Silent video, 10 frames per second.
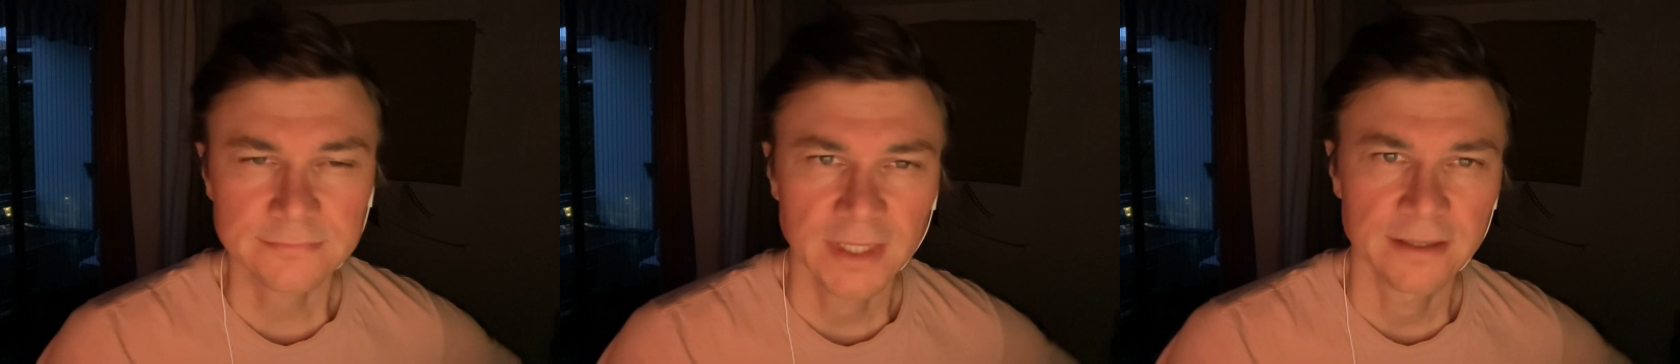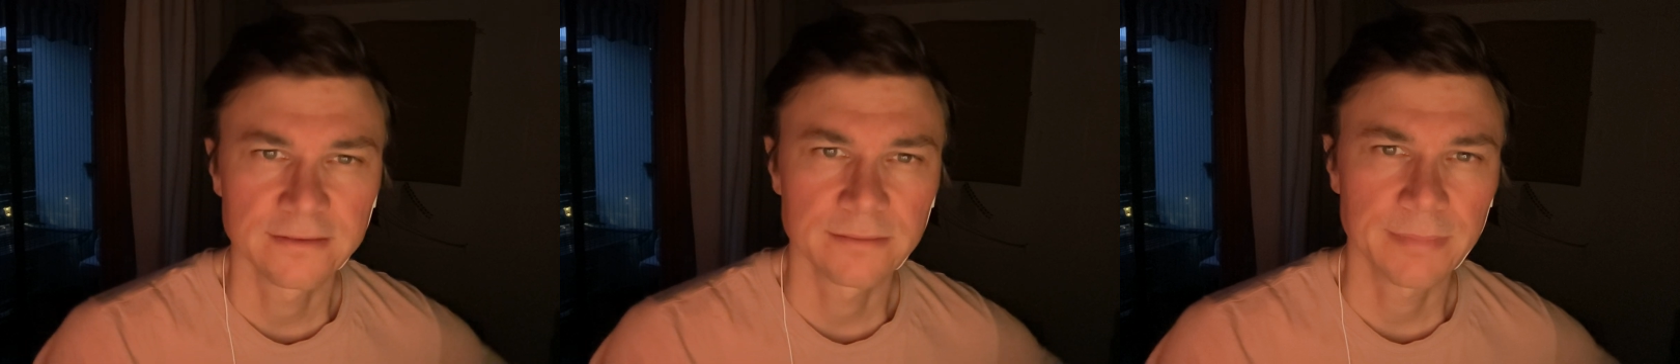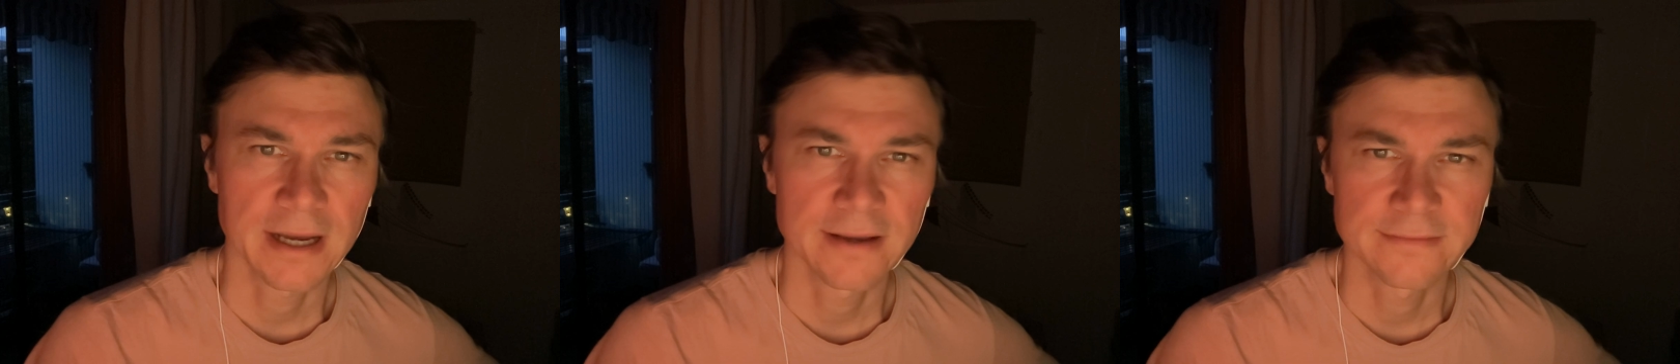In the
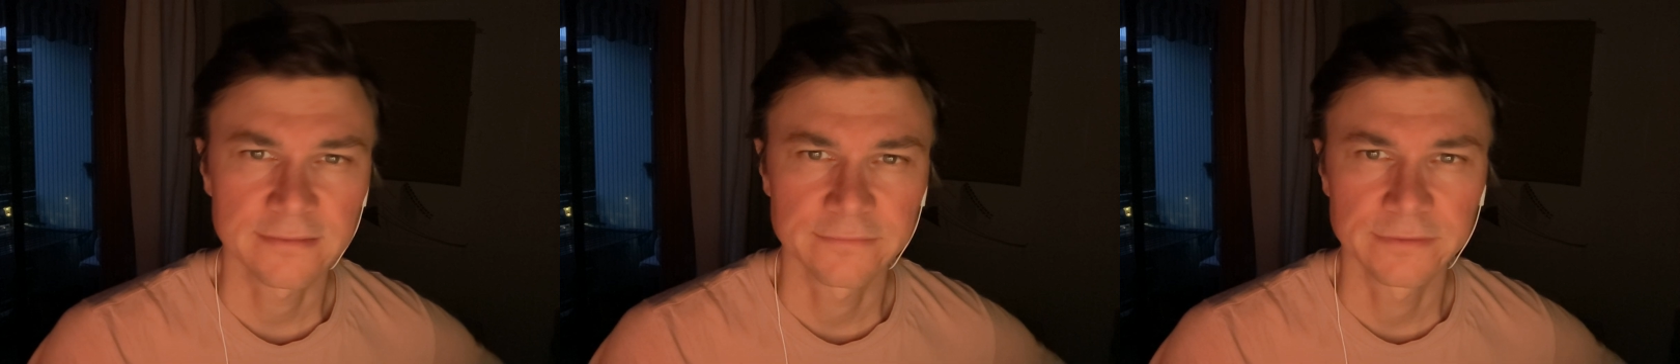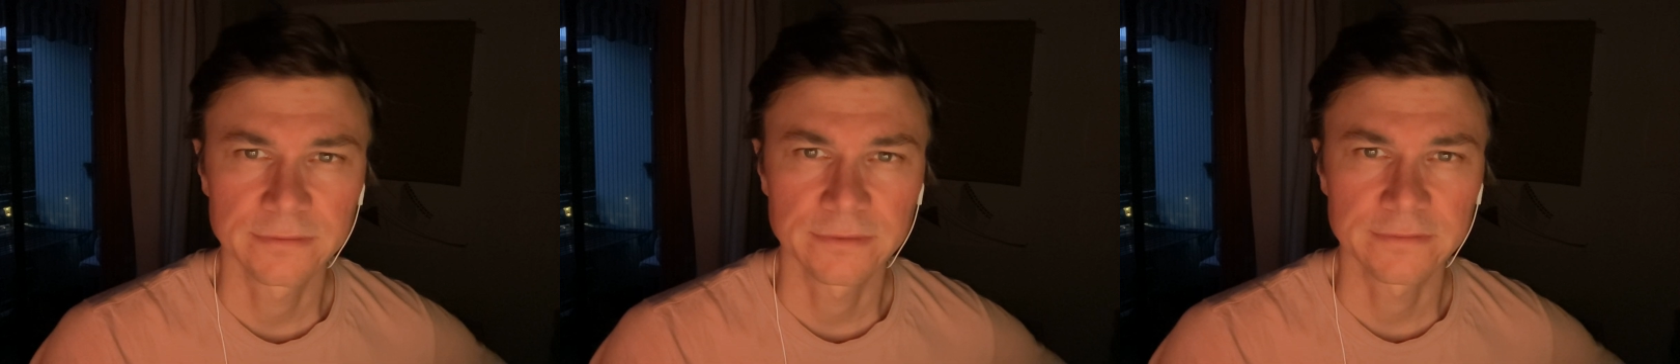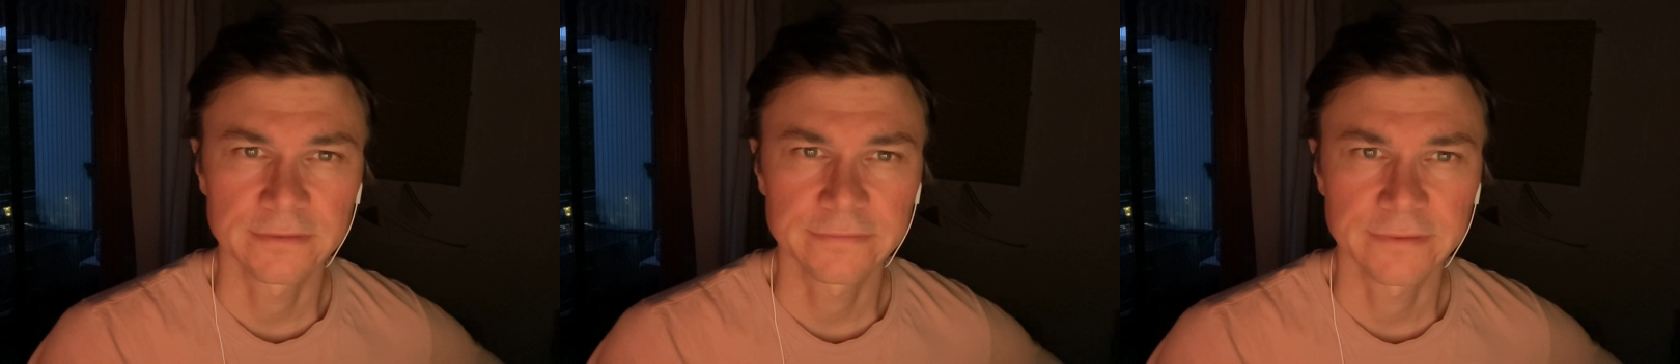past, the view was
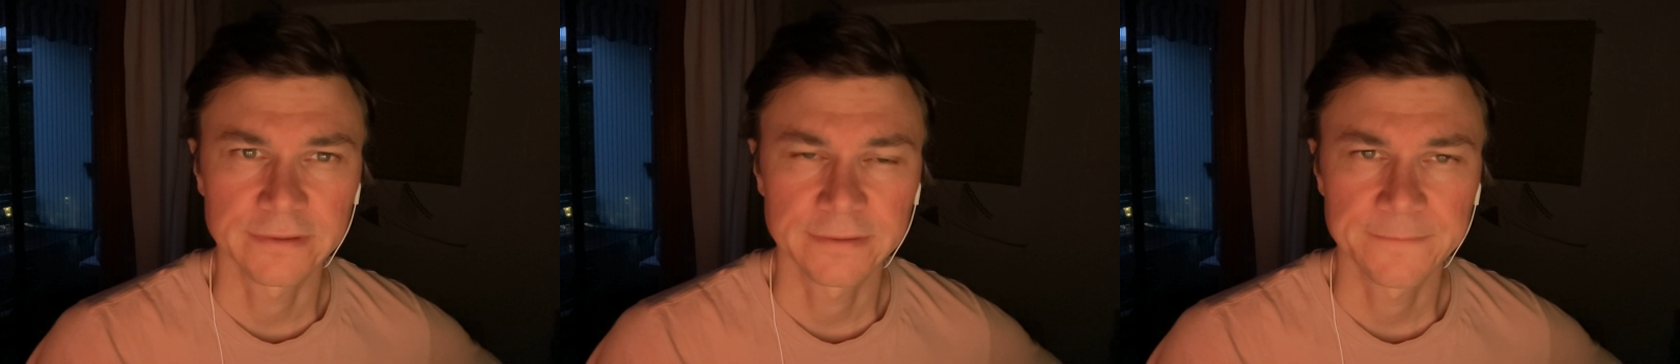different.